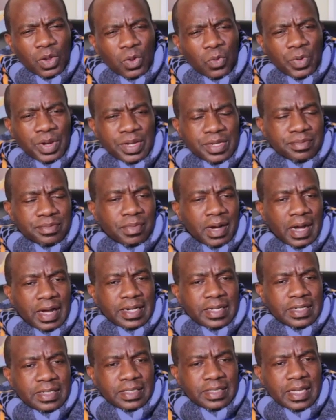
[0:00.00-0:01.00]
we
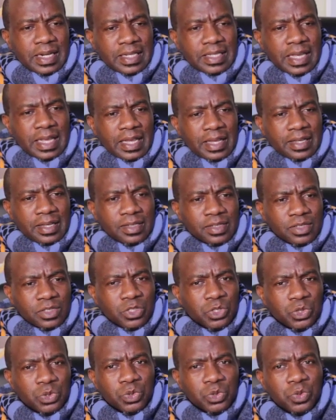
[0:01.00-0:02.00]
demand that they
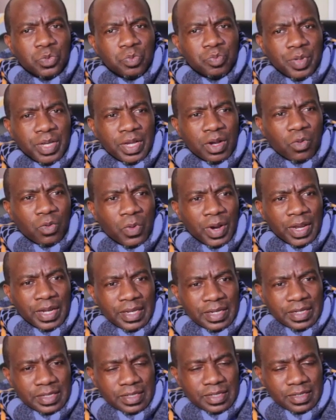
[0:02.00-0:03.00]
do big
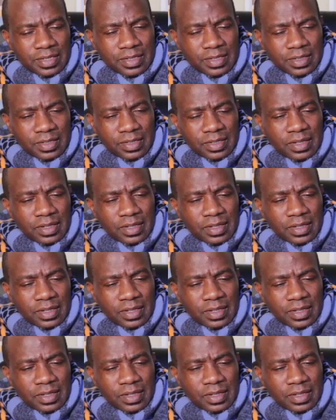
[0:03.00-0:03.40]
weddings.